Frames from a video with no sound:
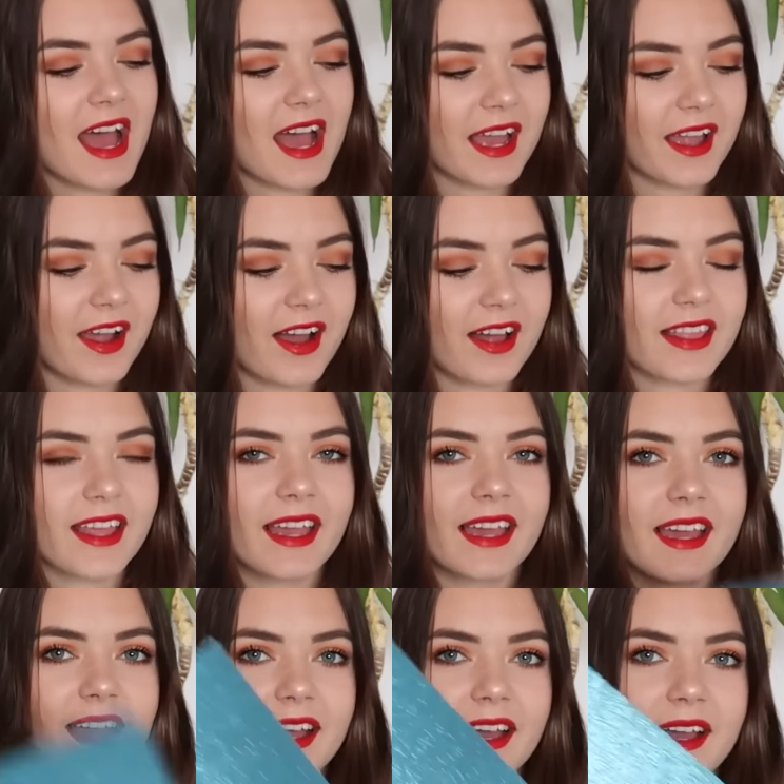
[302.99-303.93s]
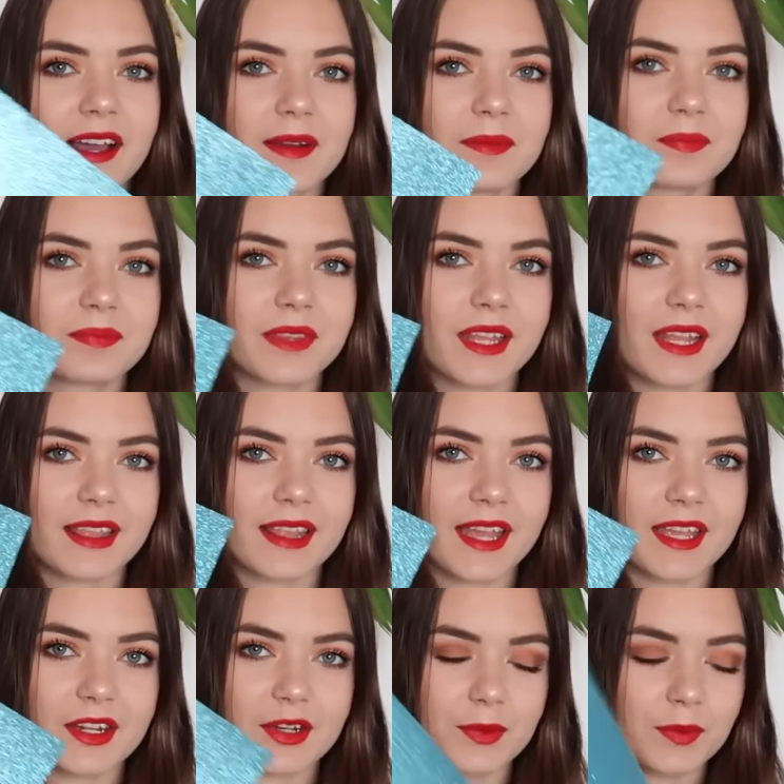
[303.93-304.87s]
I got like a
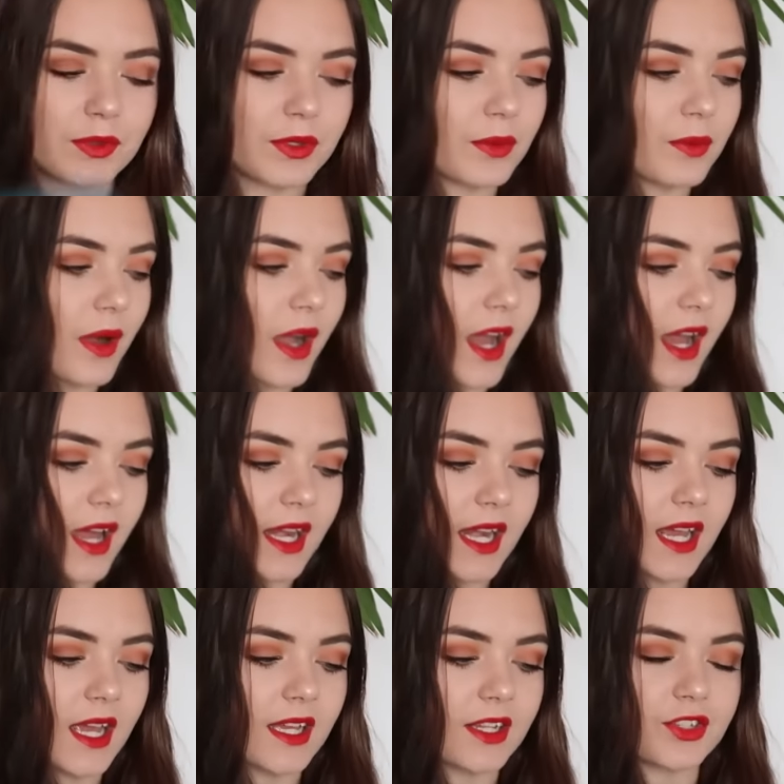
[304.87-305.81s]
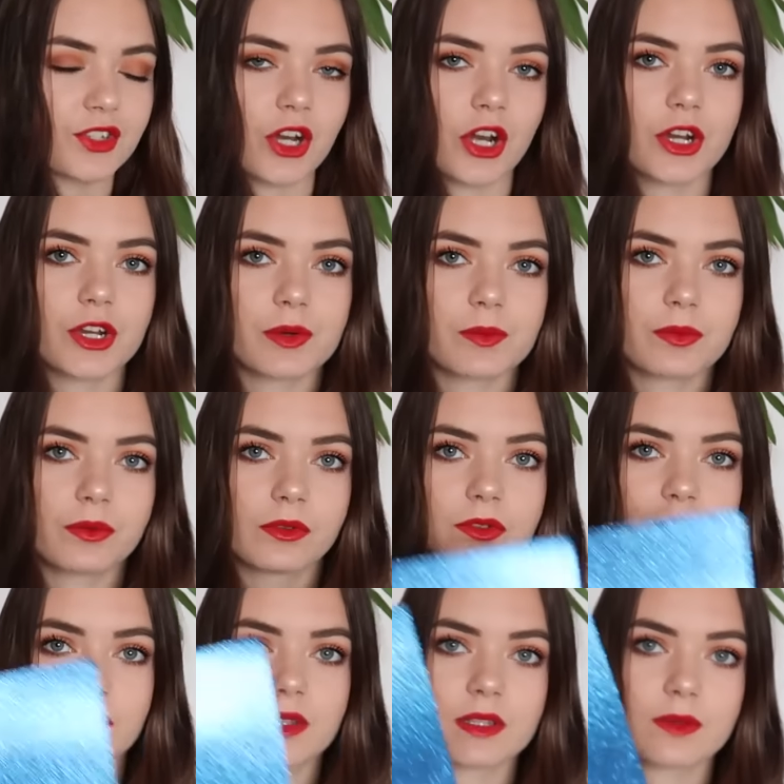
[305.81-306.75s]
lighter blue one, a darker
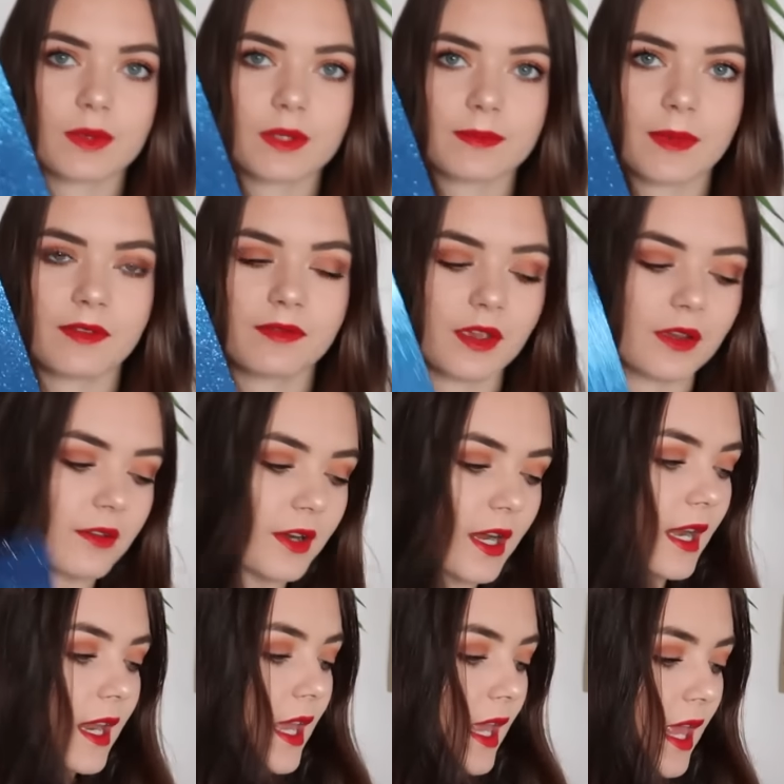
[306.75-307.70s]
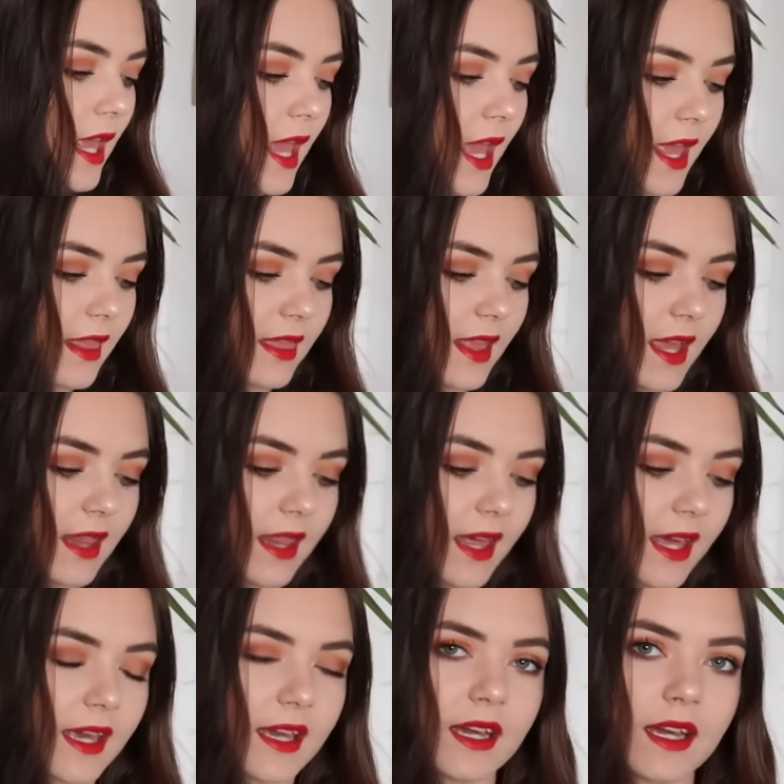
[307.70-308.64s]
blue. This one's my favorite. And then
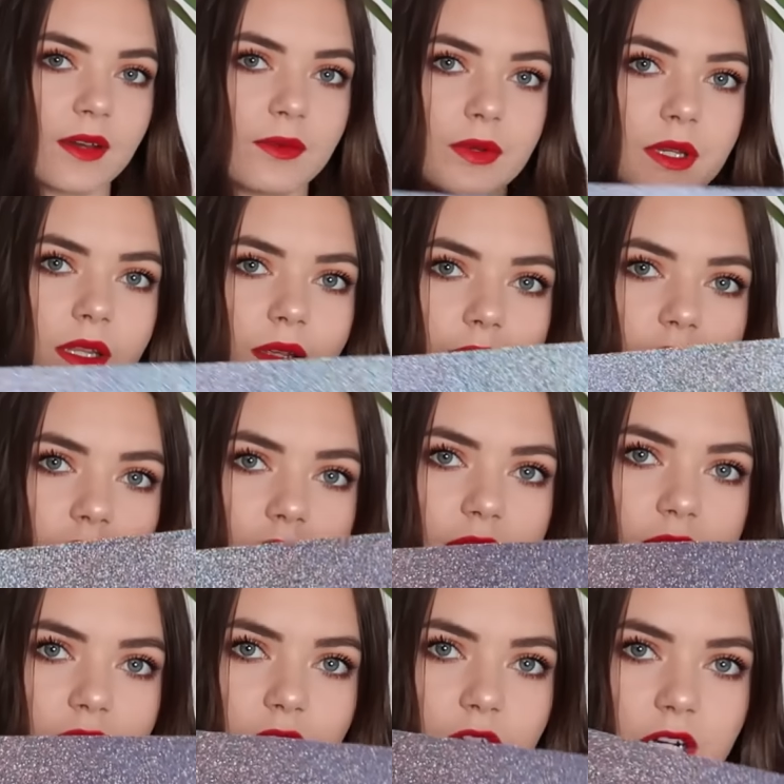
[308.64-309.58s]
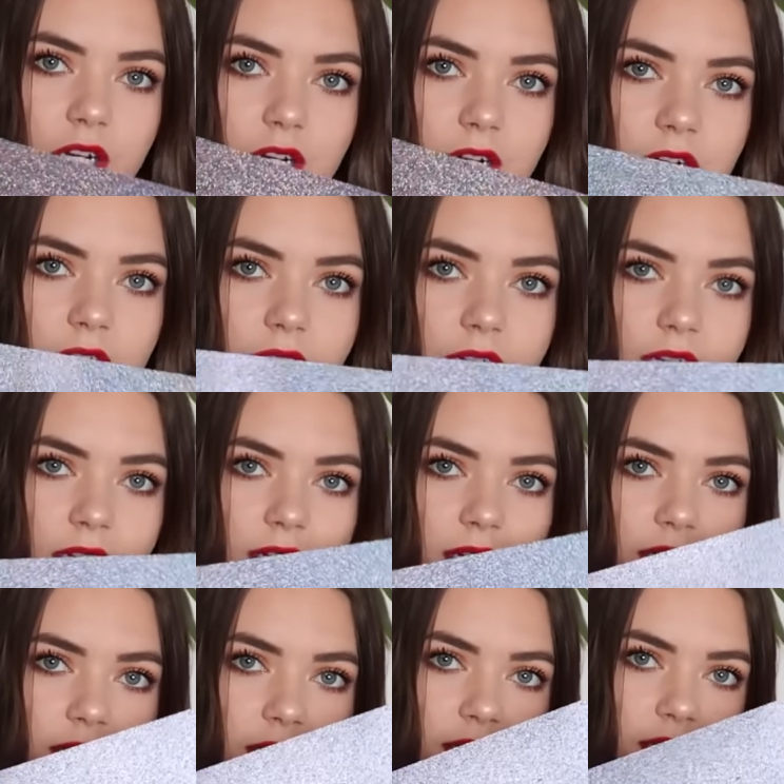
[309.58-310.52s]
like a really, really dark
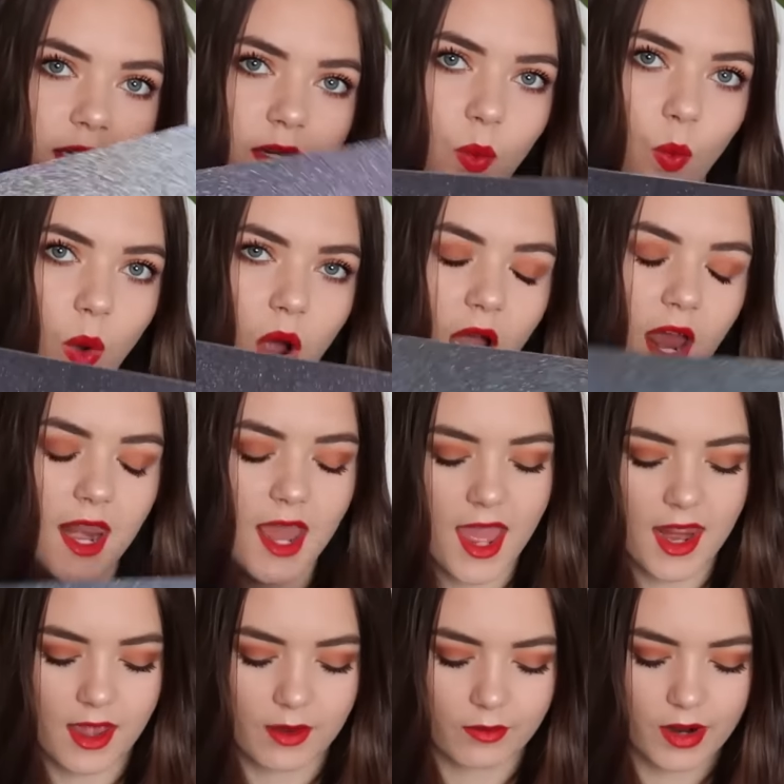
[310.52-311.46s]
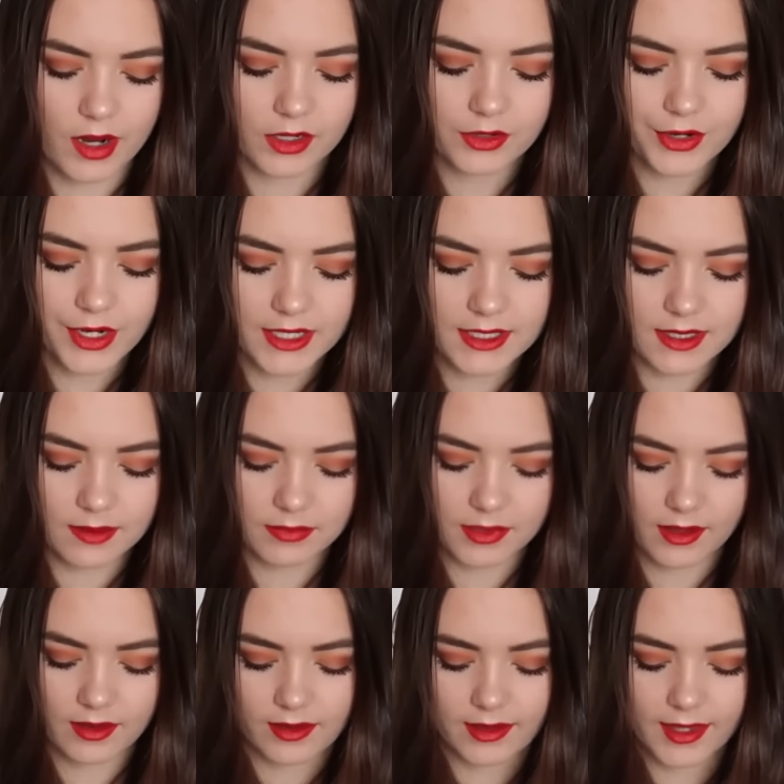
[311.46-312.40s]
one. And I want to create
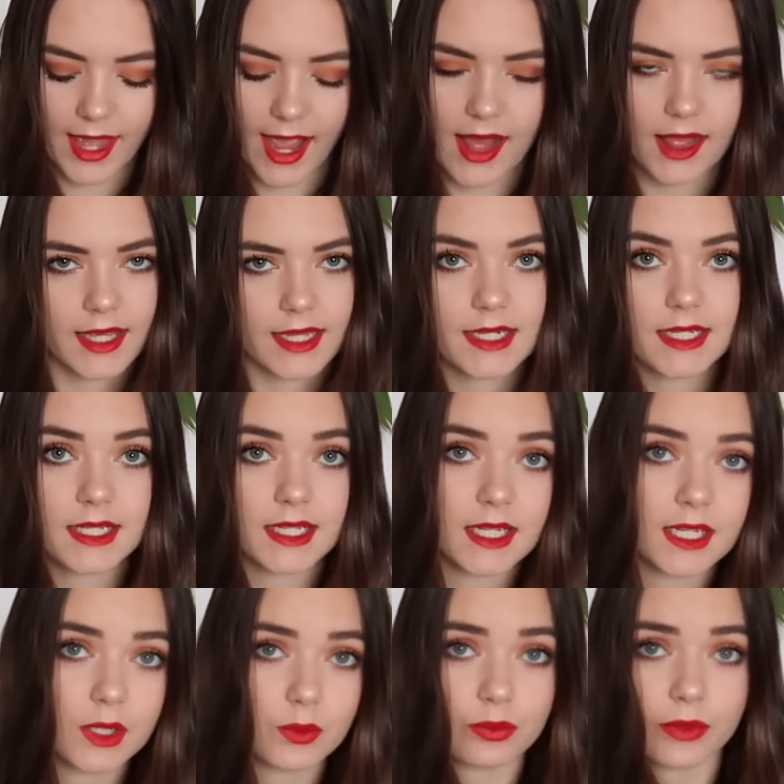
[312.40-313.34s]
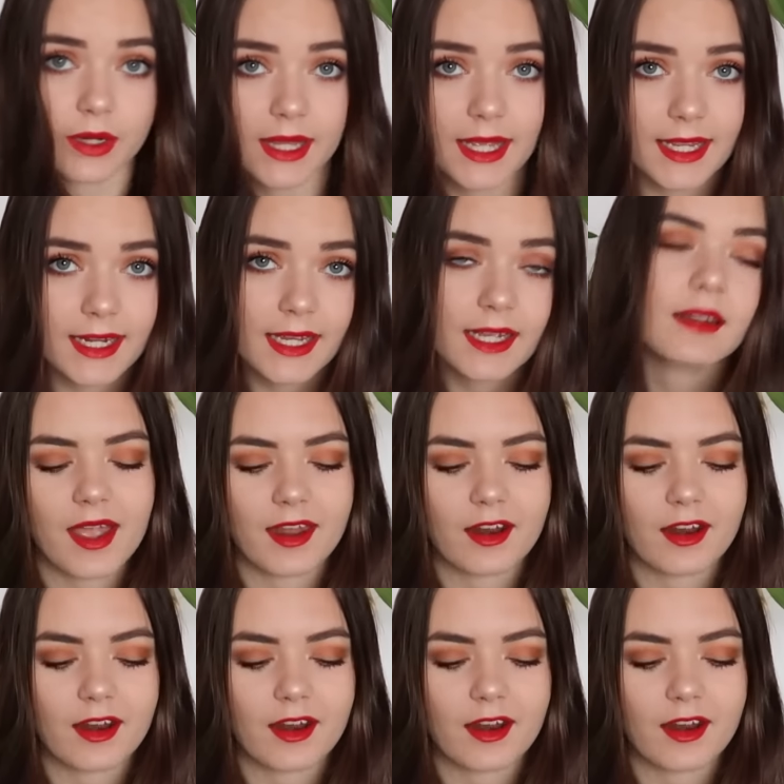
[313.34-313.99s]
something galaxy related.